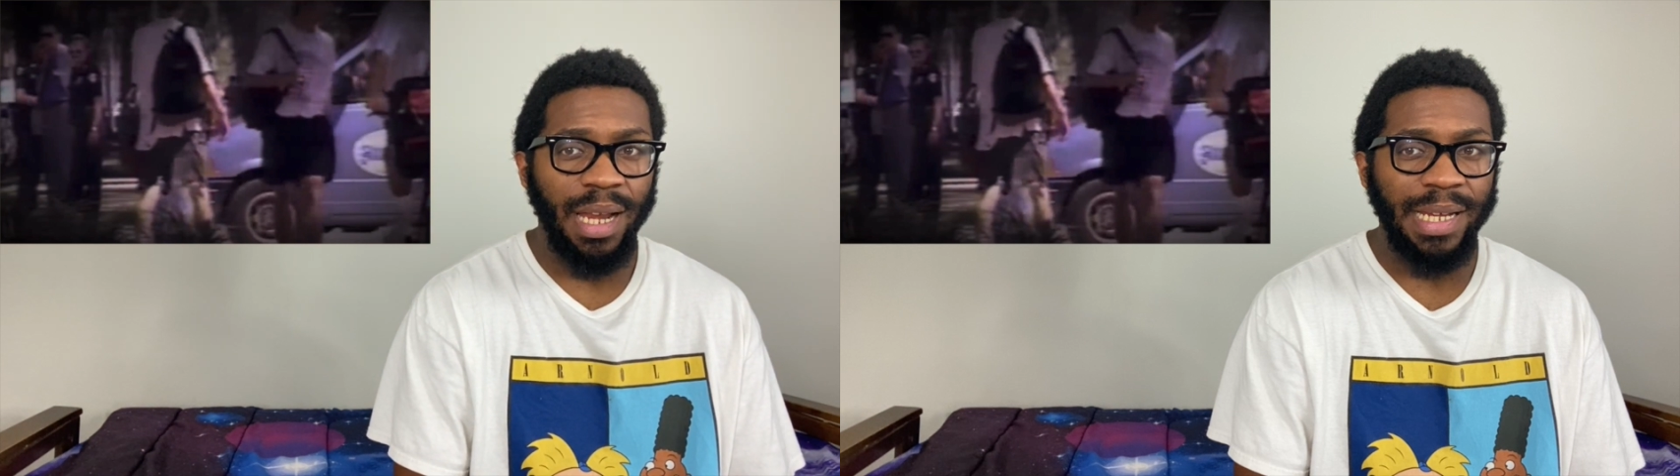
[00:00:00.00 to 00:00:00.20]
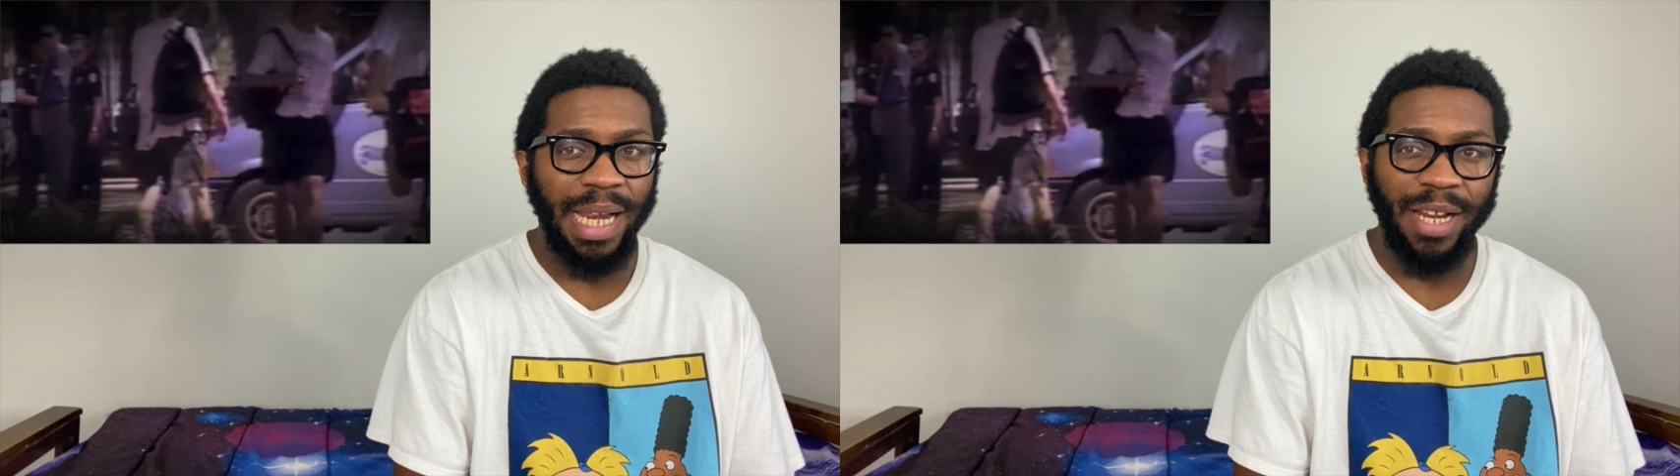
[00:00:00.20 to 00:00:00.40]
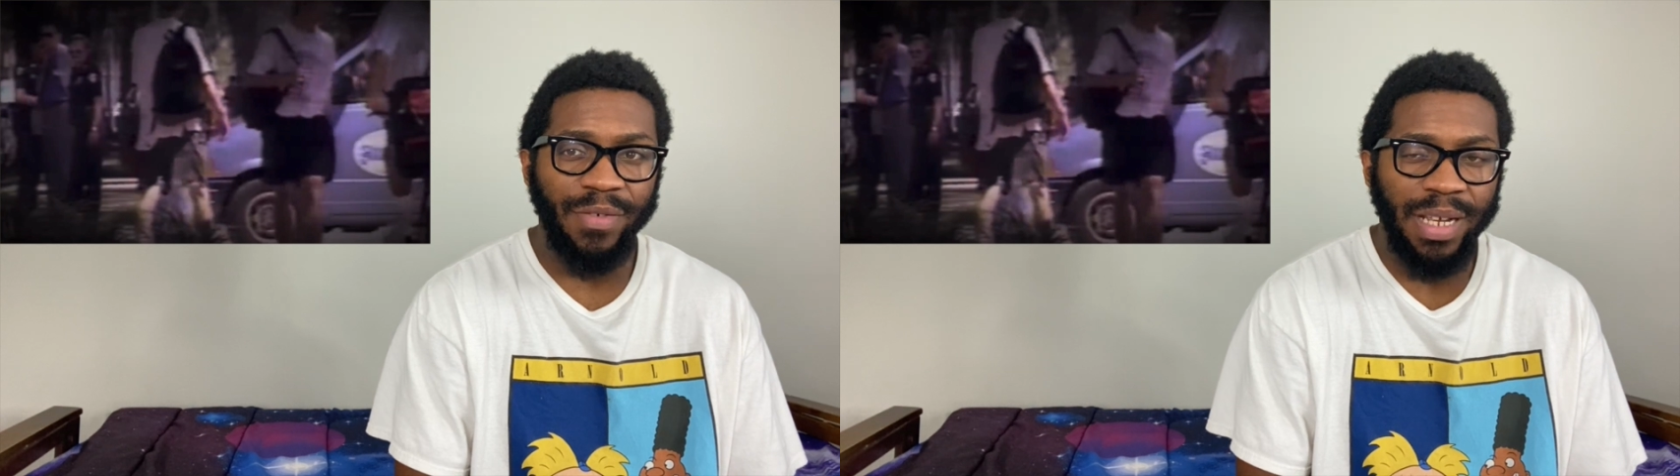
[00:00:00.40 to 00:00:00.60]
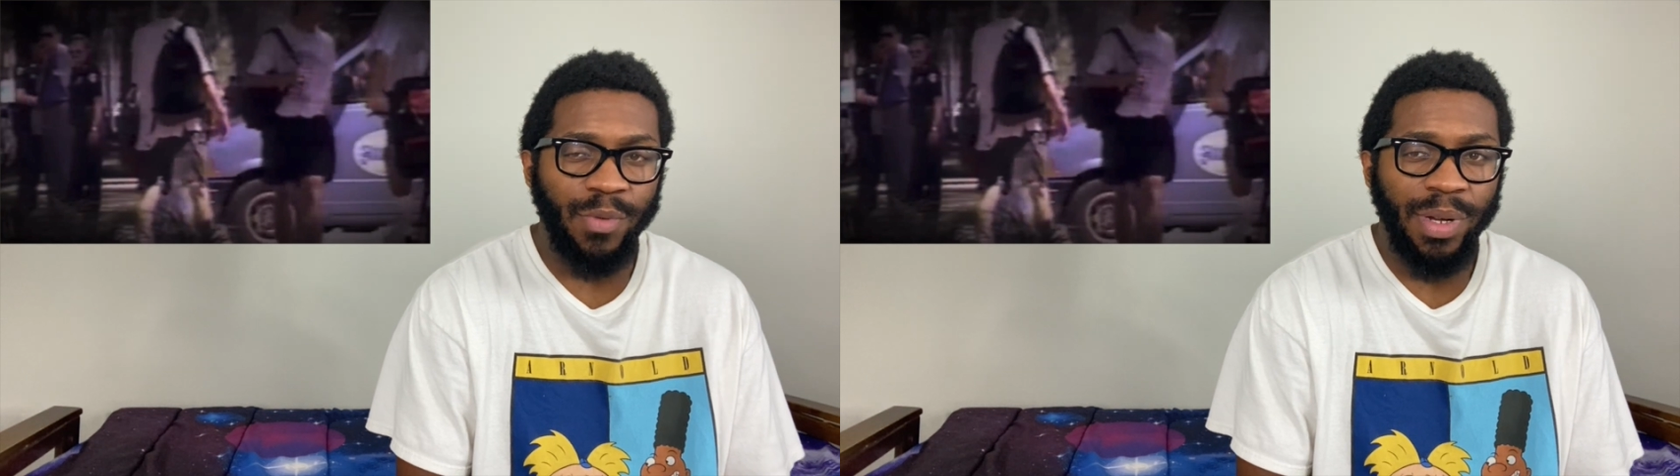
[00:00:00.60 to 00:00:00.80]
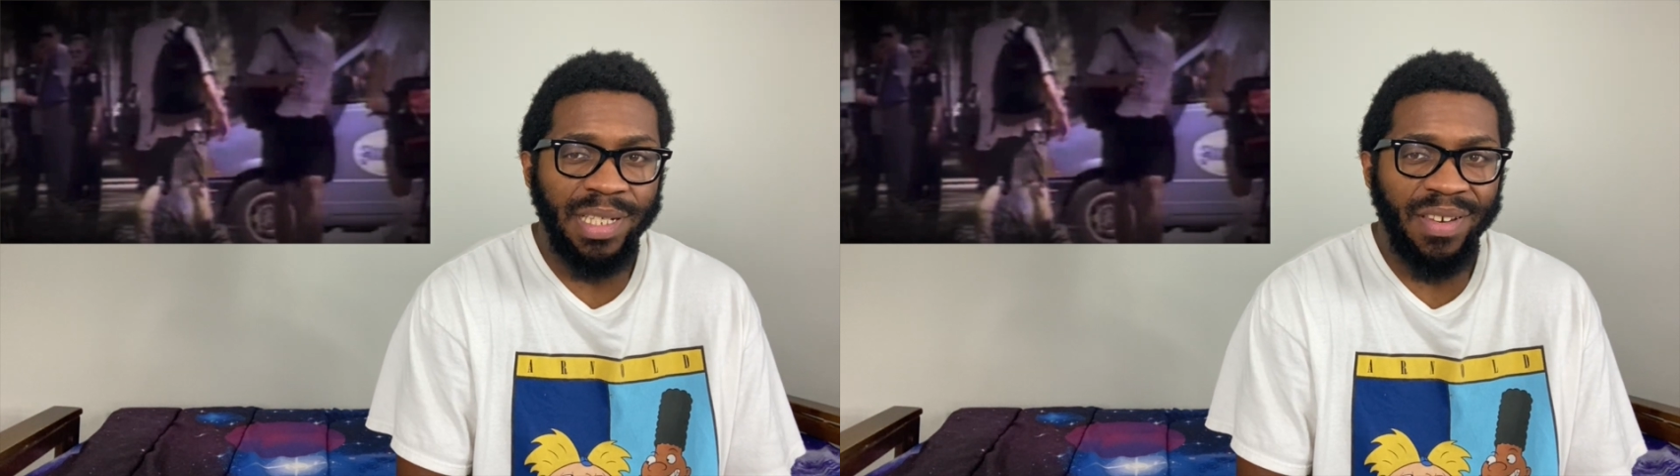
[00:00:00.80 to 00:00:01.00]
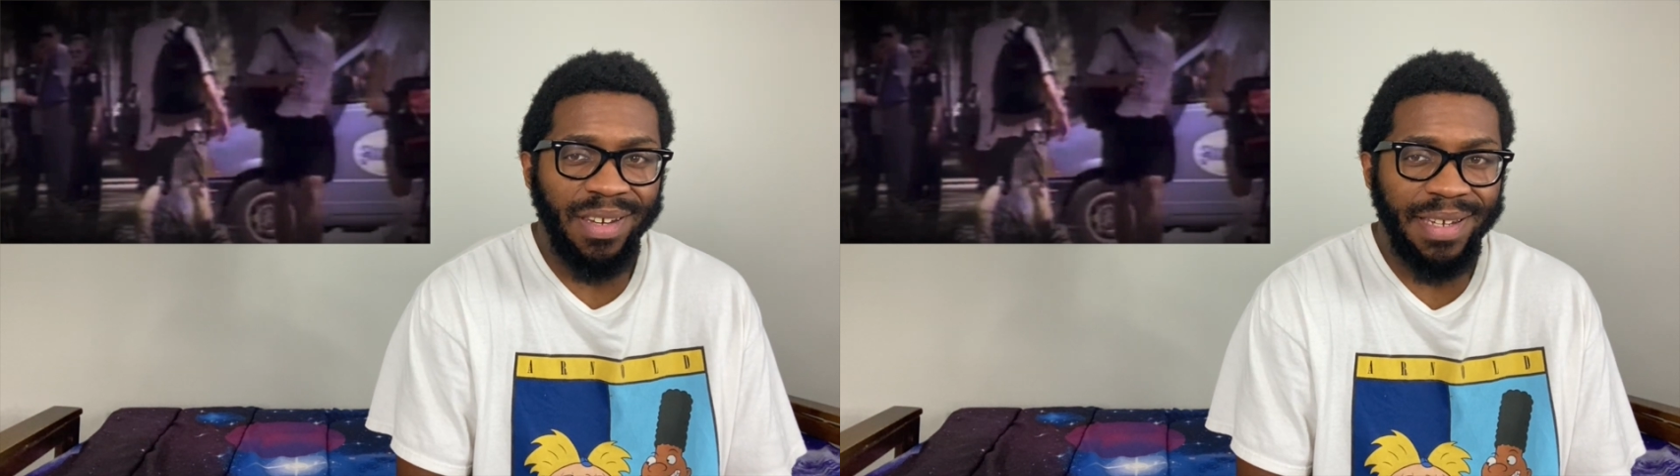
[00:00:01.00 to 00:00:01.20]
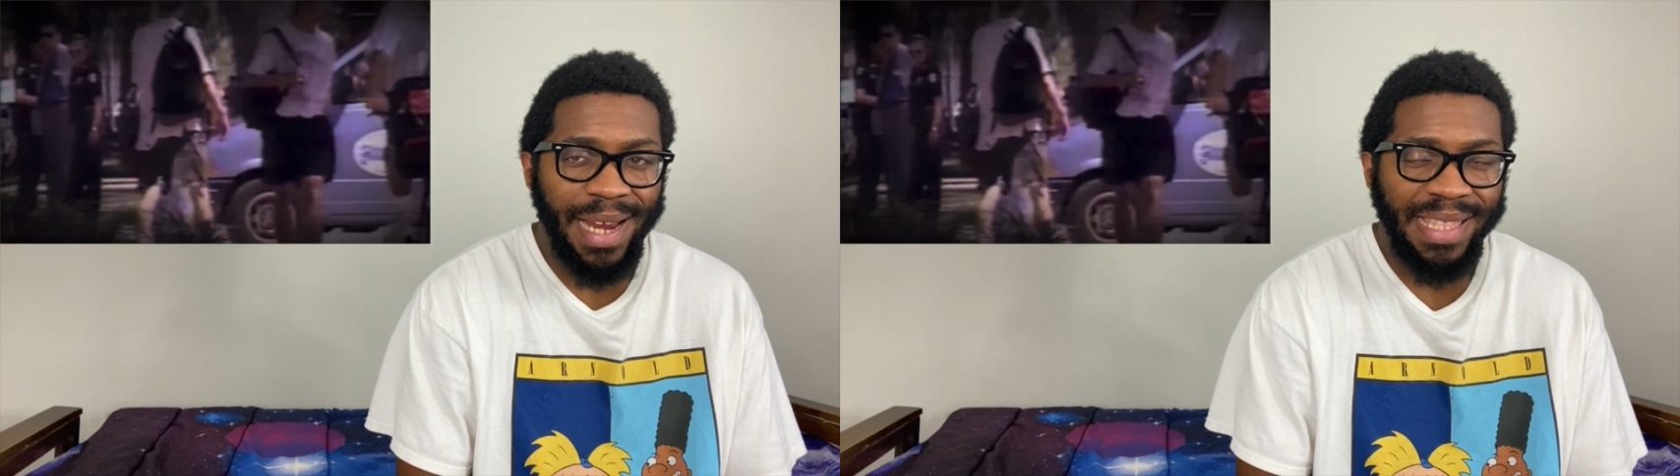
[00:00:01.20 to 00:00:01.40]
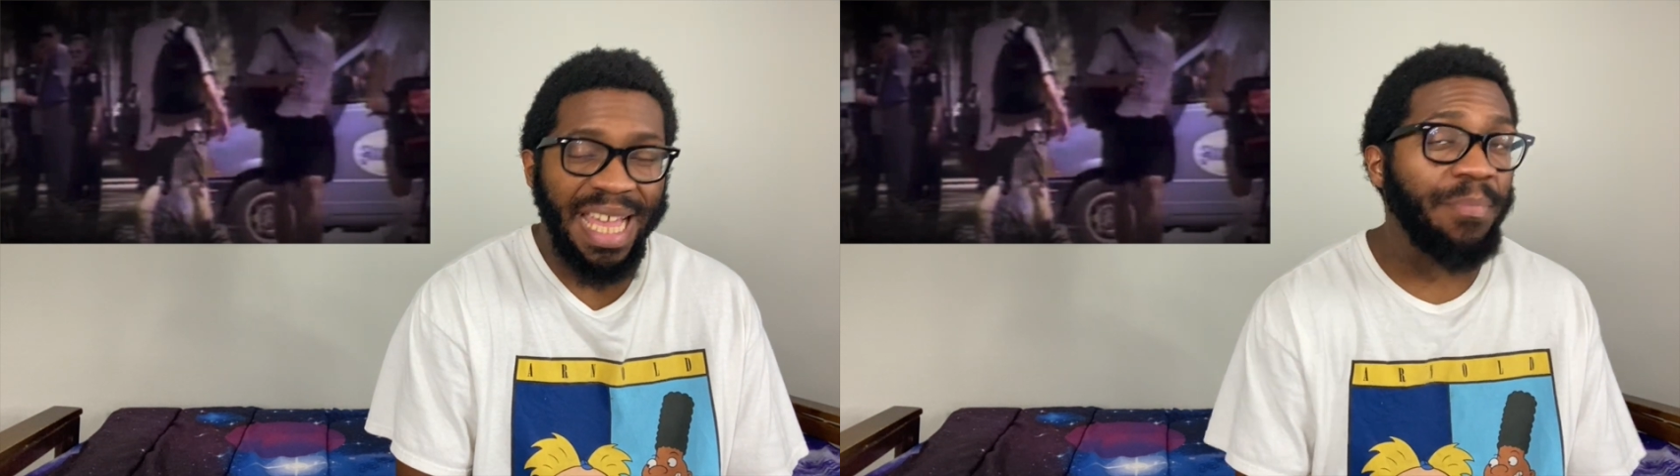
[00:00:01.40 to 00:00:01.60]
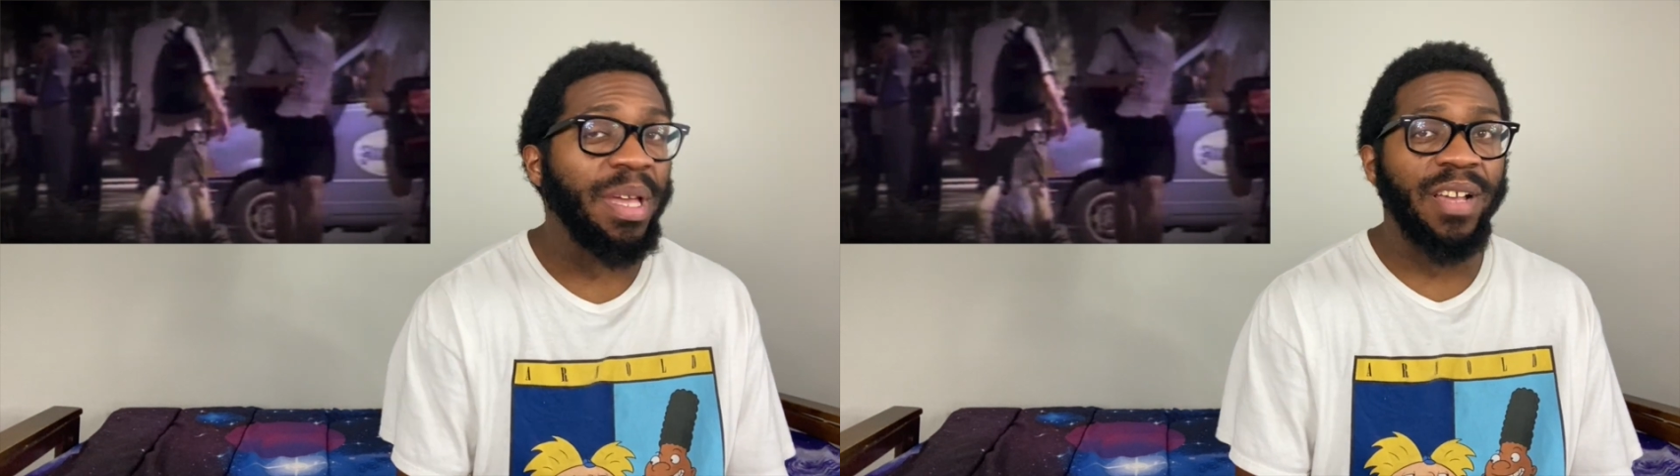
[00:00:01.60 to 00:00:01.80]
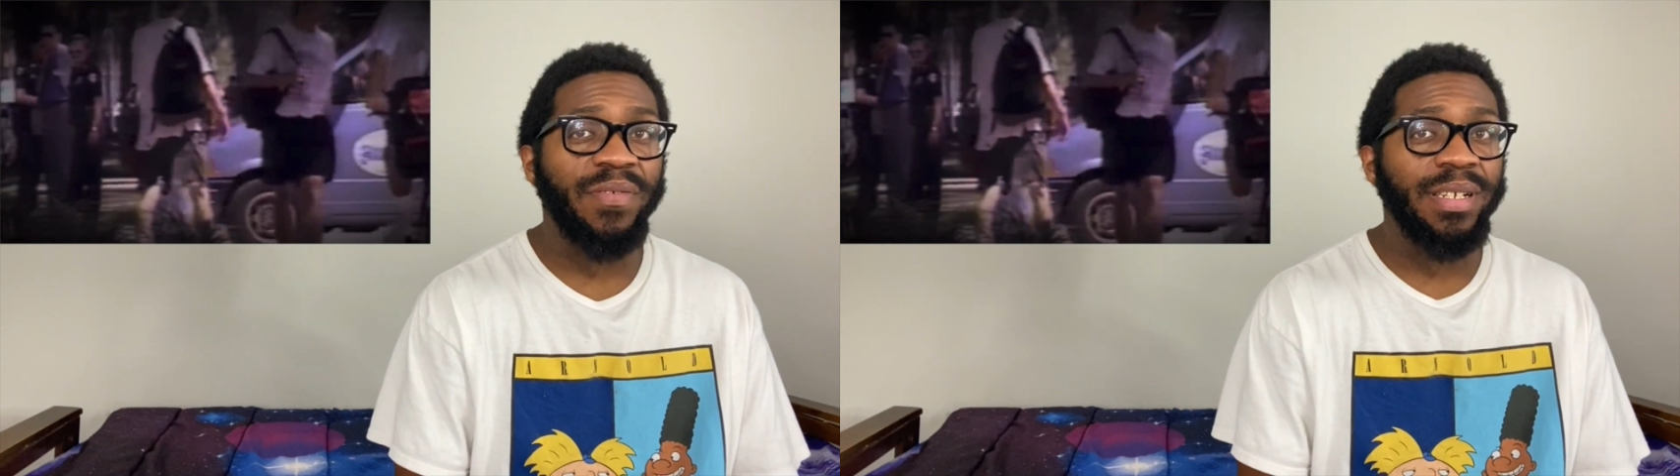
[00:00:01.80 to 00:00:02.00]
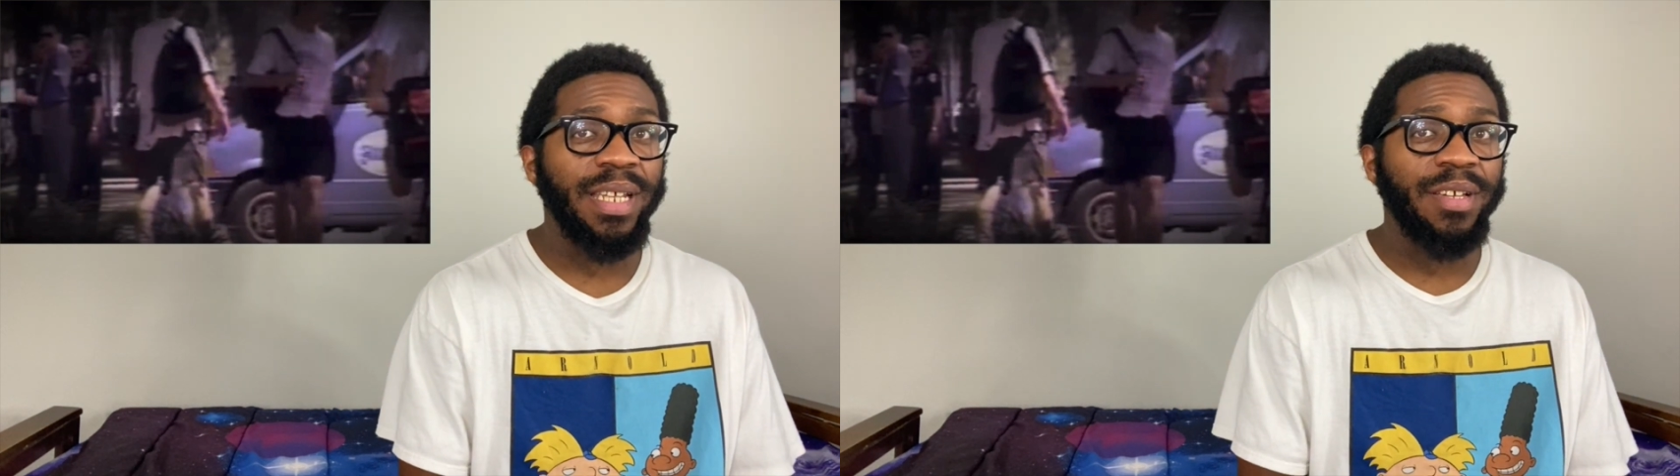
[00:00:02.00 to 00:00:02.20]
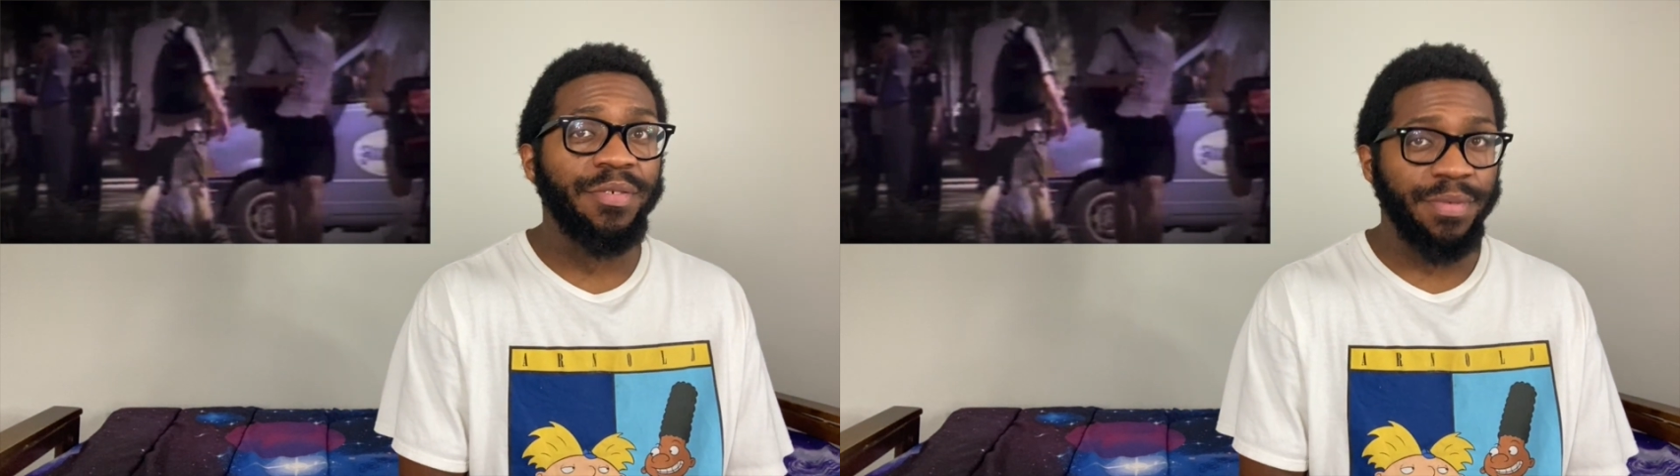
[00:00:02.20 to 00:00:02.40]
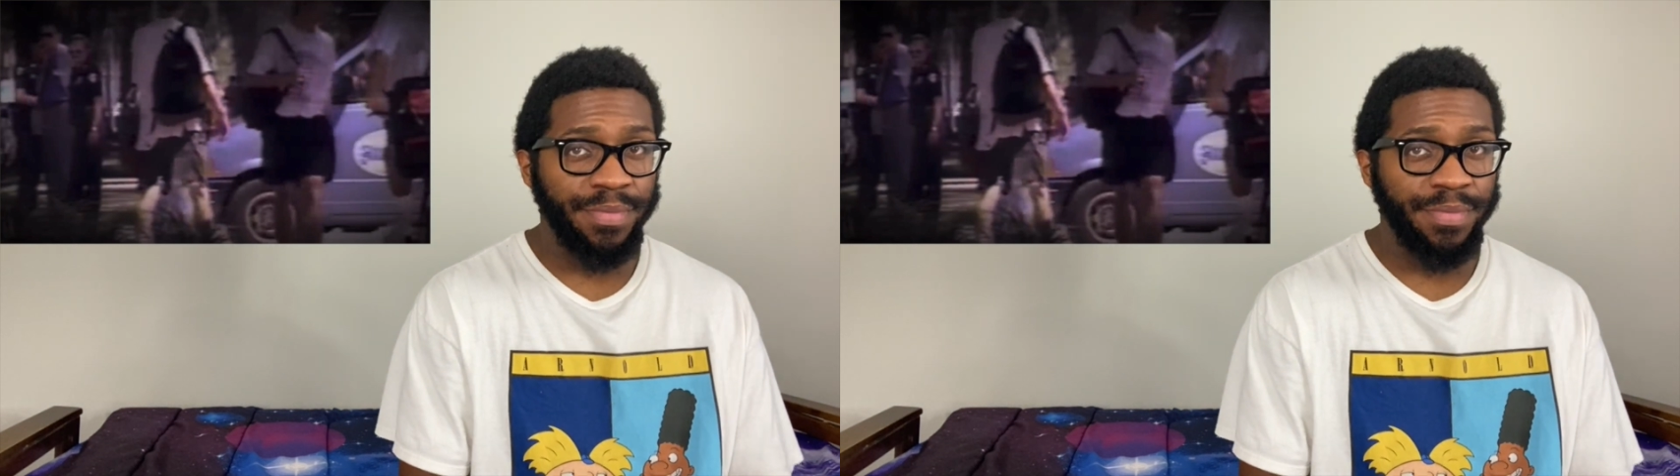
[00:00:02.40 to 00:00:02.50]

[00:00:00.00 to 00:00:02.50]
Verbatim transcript: Like they didn't. It wasn't like that big of a deal.